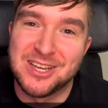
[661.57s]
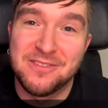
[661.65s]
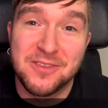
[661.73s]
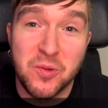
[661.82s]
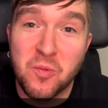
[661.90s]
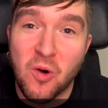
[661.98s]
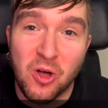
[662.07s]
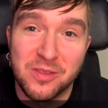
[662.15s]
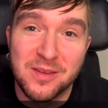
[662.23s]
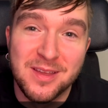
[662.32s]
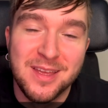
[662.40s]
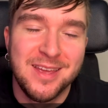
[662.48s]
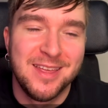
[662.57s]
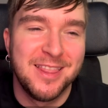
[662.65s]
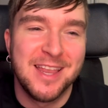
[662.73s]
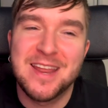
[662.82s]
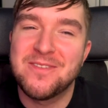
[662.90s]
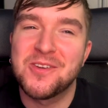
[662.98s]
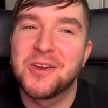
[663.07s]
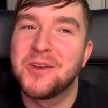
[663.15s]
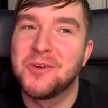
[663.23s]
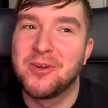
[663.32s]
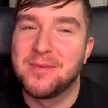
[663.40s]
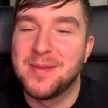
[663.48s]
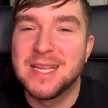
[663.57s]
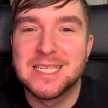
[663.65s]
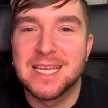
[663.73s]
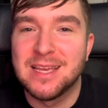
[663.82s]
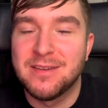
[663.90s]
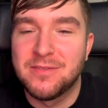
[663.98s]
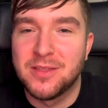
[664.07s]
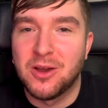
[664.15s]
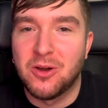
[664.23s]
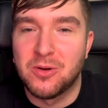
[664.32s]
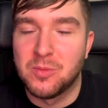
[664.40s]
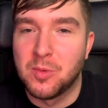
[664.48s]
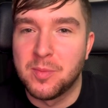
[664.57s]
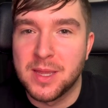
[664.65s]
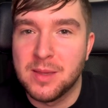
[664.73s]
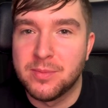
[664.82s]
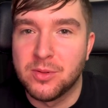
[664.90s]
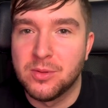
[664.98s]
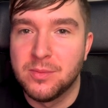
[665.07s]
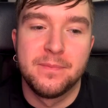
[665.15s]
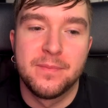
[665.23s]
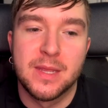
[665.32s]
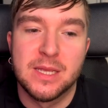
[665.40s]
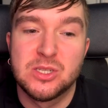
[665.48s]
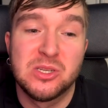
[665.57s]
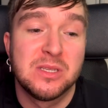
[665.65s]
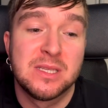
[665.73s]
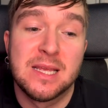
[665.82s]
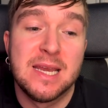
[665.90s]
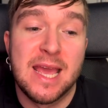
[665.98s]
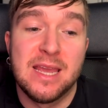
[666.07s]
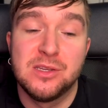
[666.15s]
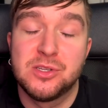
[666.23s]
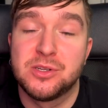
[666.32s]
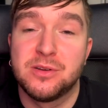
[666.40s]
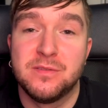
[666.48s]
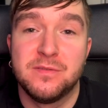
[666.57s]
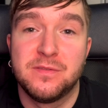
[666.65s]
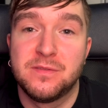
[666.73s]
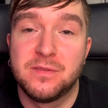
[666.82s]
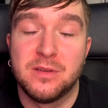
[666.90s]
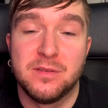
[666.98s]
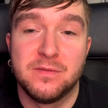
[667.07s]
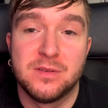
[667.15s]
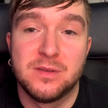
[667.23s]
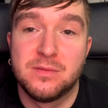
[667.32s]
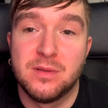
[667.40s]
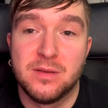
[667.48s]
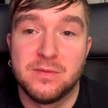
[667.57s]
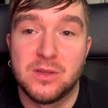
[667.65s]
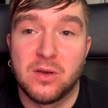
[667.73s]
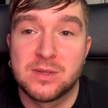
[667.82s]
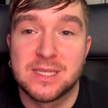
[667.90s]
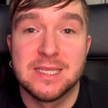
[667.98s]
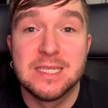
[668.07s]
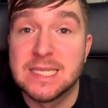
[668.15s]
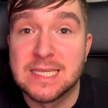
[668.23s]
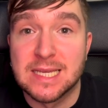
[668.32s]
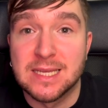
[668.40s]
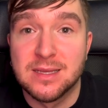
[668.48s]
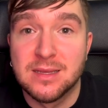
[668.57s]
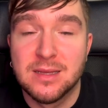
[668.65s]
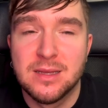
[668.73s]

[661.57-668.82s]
if you want. They're never going to admit it if they're horrible people. It's just the nature of, of, of toxicity.